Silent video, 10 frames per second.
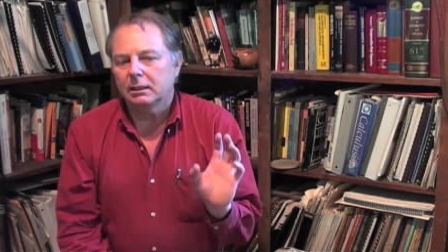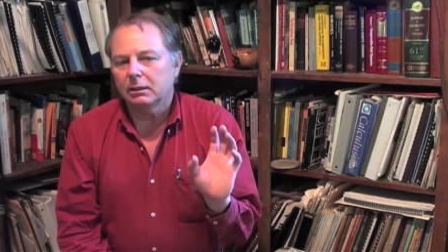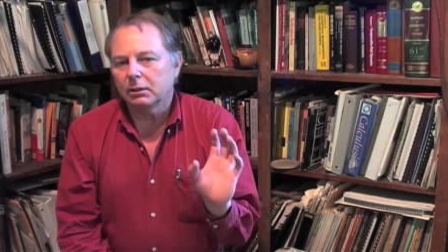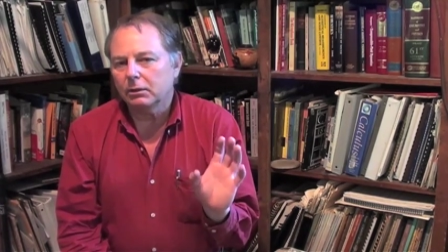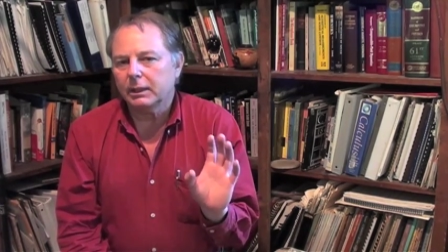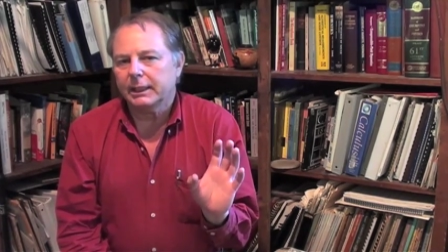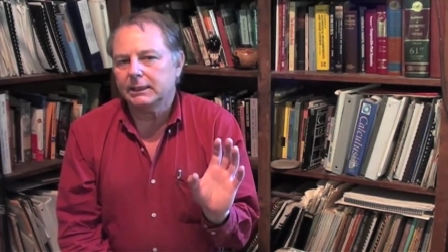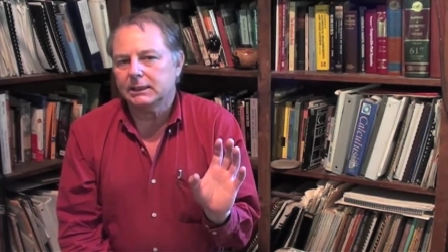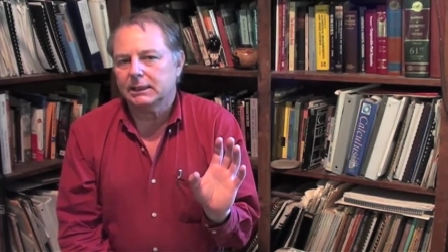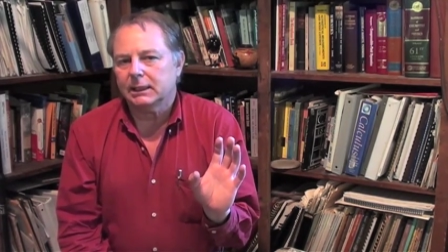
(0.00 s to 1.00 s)

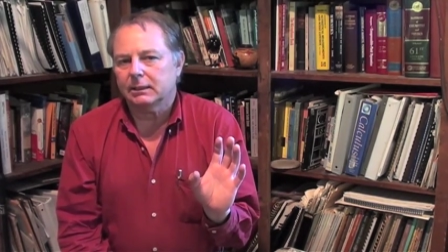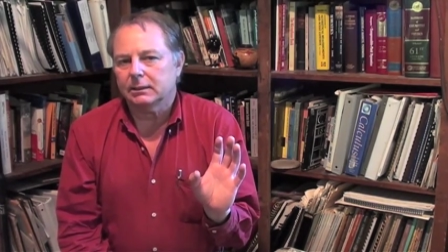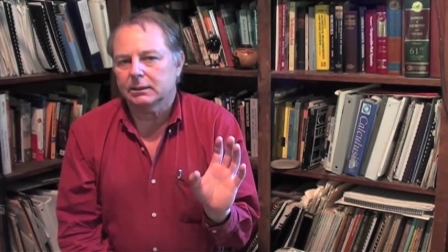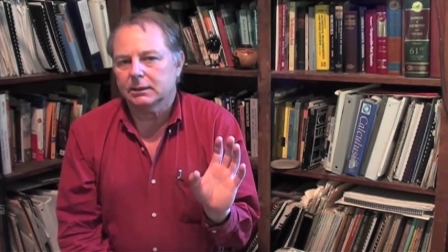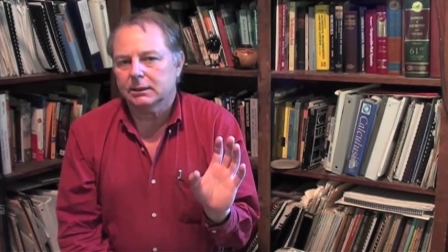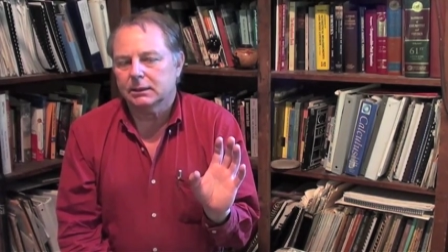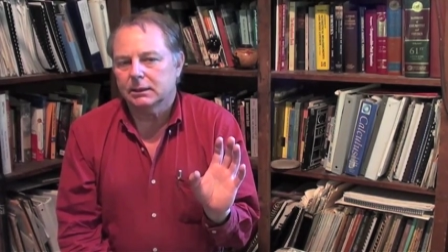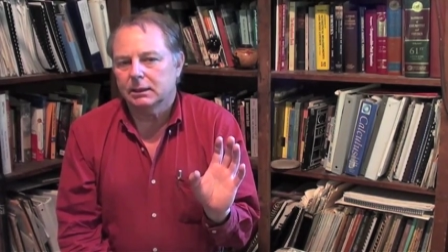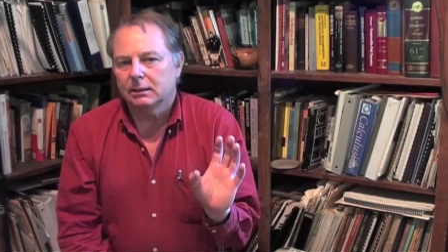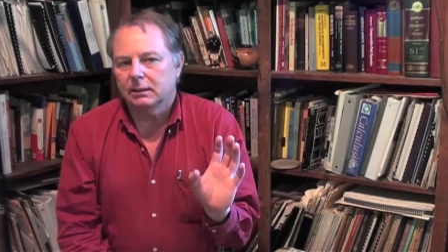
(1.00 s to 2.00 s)
locate sounds
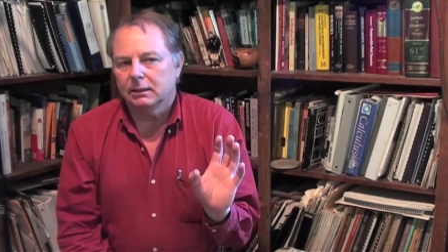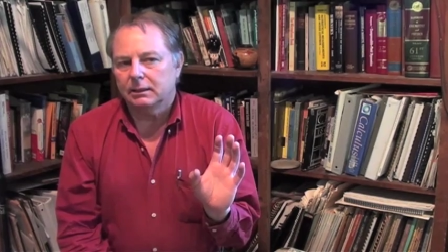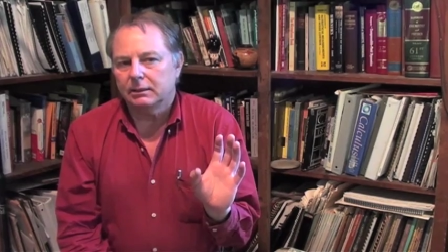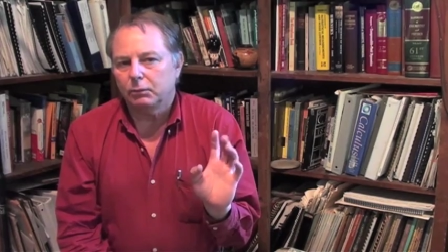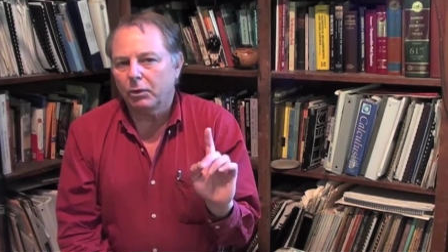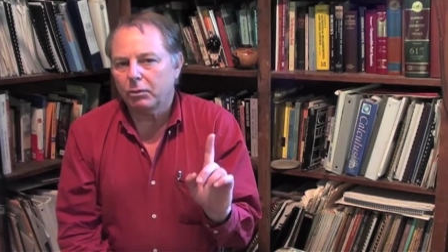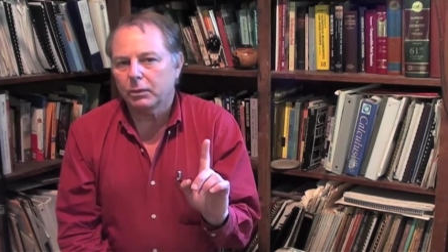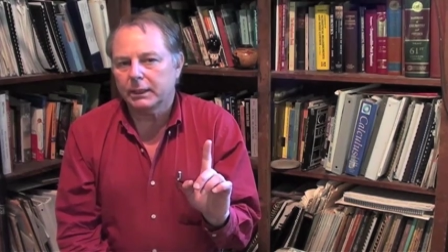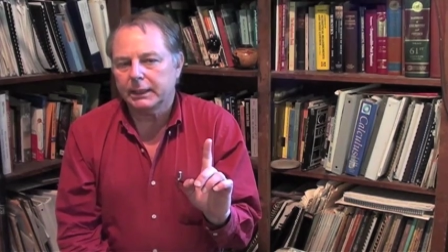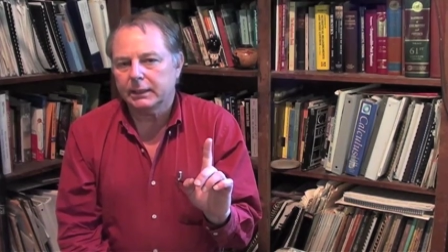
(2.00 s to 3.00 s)
with
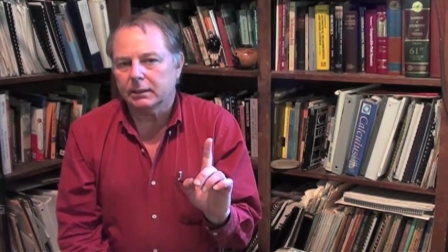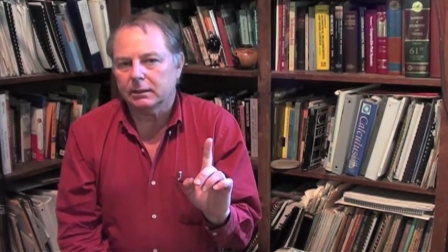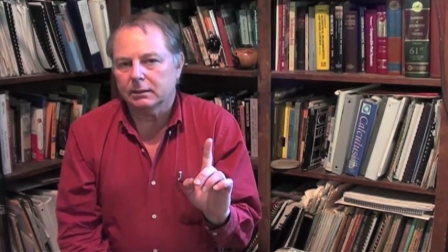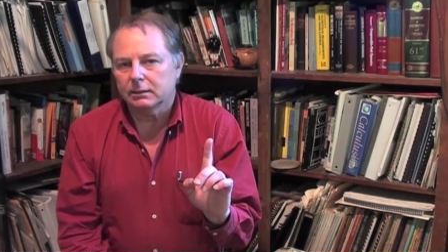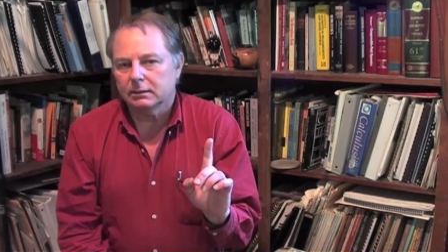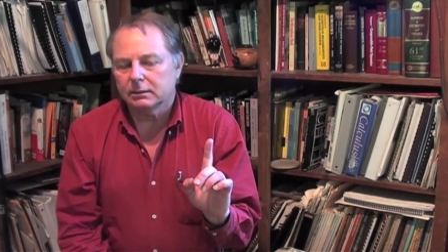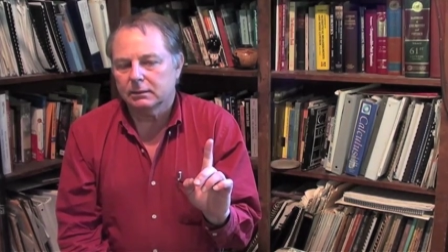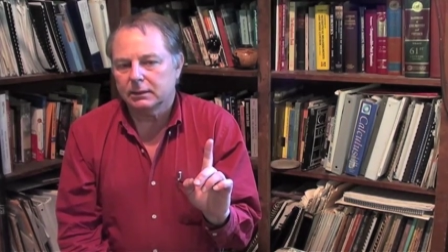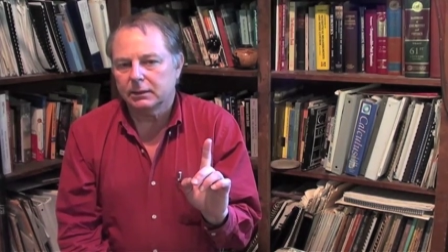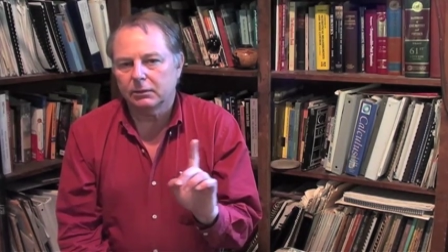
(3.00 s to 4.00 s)
one ear.